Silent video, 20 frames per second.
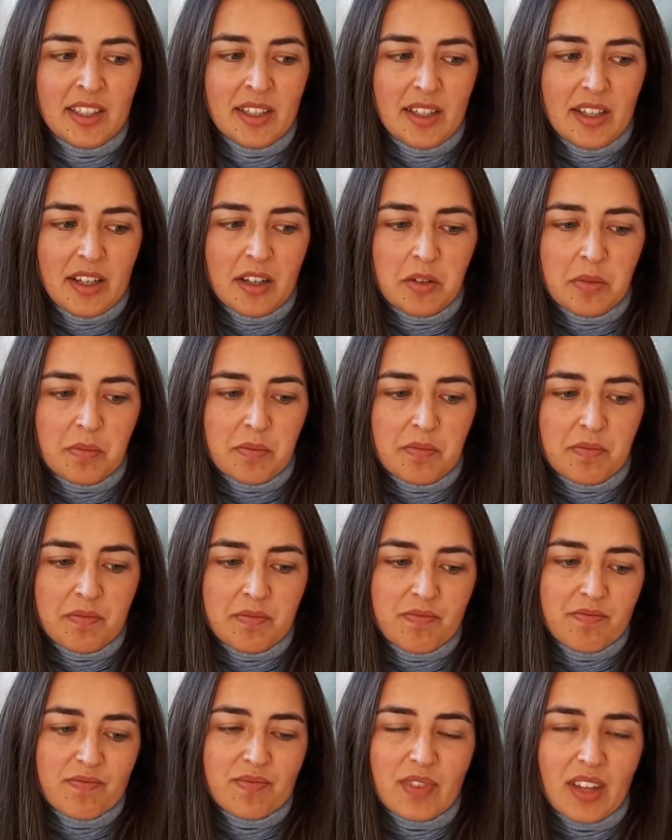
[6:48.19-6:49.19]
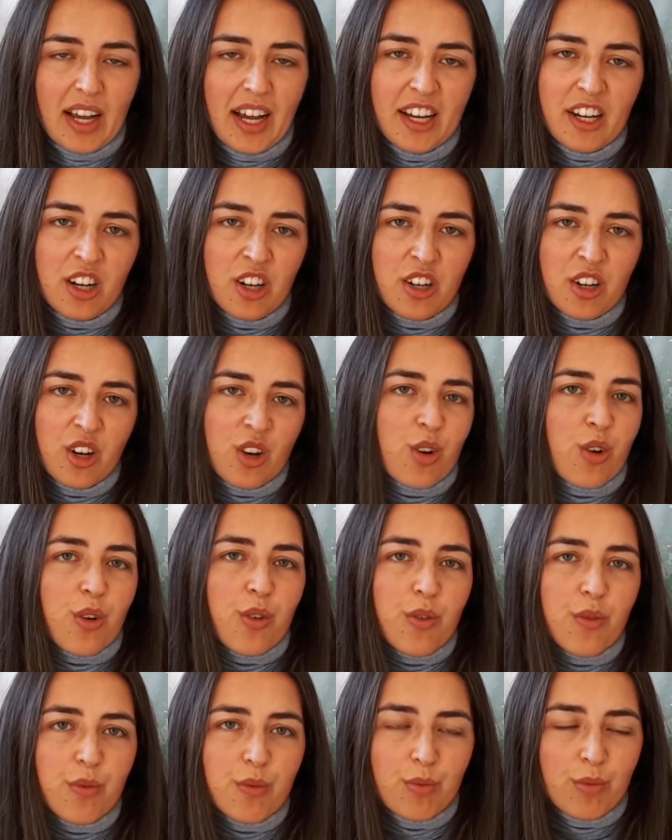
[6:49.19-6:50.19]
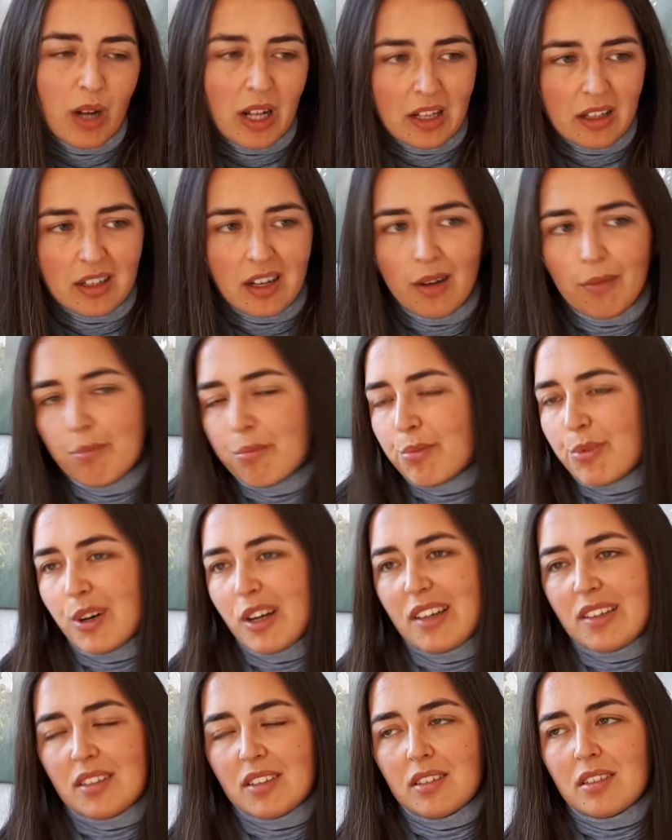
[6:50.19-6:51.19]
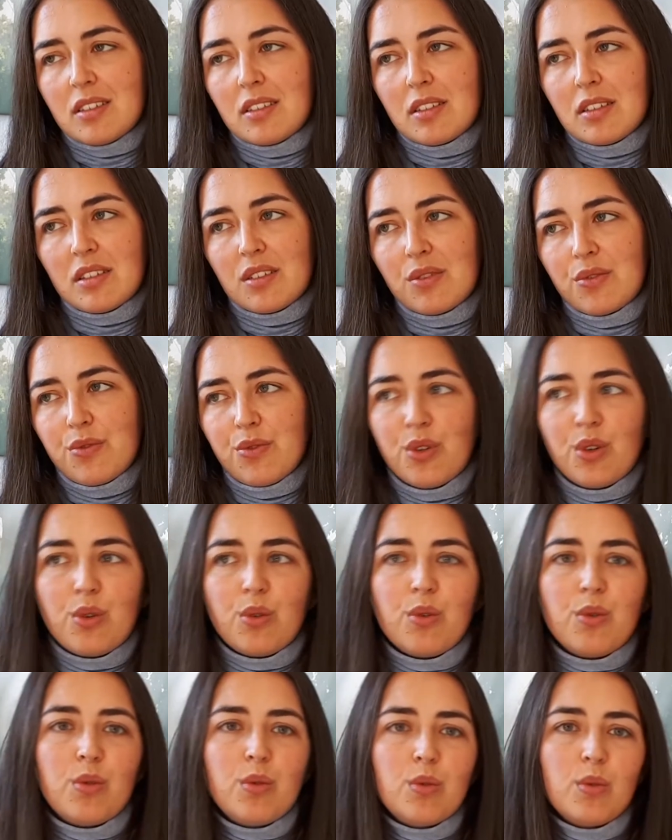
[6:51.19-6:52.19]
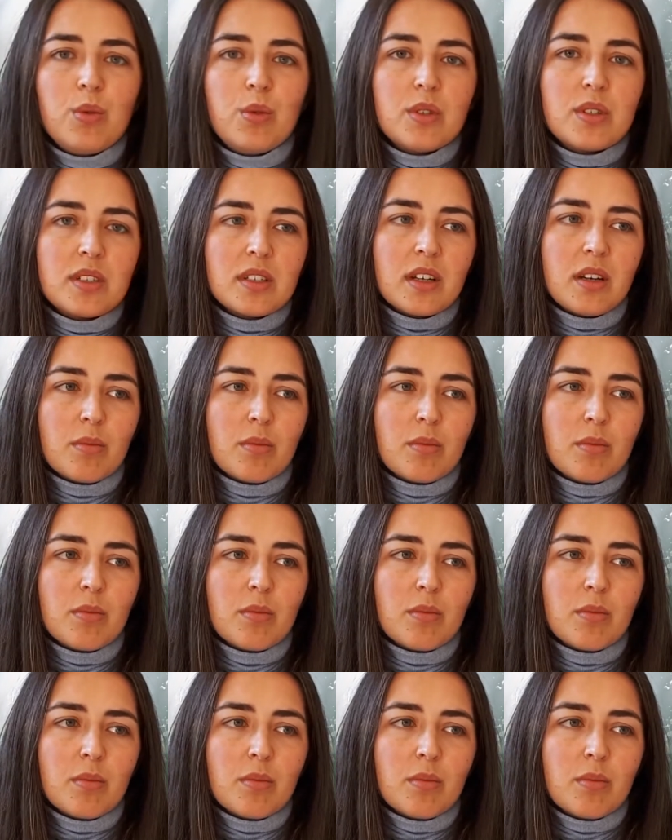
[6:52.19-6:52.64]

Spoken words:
I don't know, welcome presents, foods,